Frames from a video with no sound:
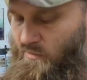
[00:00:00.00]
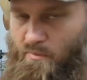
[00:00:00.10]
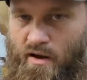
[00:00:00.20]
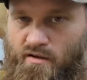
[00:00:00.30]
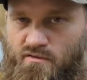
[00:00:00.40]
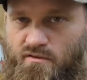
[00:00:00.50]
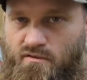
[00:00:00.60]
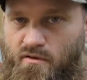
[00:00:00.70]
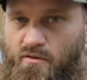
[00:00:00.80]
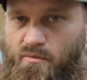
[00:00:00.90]
with epoxy
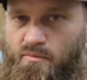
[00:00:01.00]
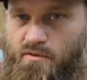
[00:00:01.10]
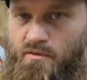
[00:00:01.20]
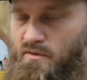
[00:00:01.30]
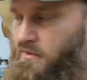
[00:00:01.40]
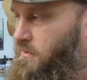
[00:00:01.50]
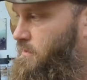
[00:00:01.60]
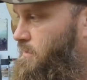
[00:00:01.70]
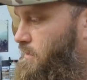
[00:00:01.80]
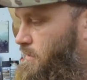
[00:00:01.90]
sculpt.
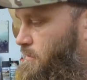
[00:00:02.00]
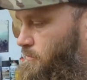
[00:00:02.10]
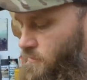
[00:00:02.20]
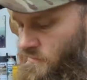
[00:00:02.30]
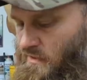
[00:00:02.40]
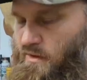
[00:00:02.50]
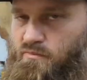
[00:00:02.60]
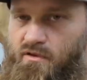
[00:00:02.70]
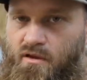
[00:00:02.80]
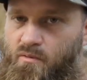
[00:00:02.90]
Um,
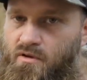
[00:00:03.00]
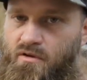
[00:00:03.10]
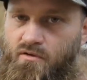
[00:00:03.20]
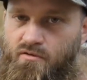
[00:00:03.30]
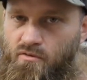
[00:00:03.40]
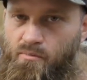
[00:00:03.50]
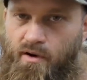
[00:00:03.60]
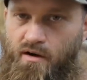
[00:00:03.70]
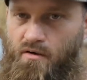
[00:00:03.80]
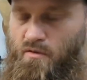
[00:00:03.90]
same thing we use to repair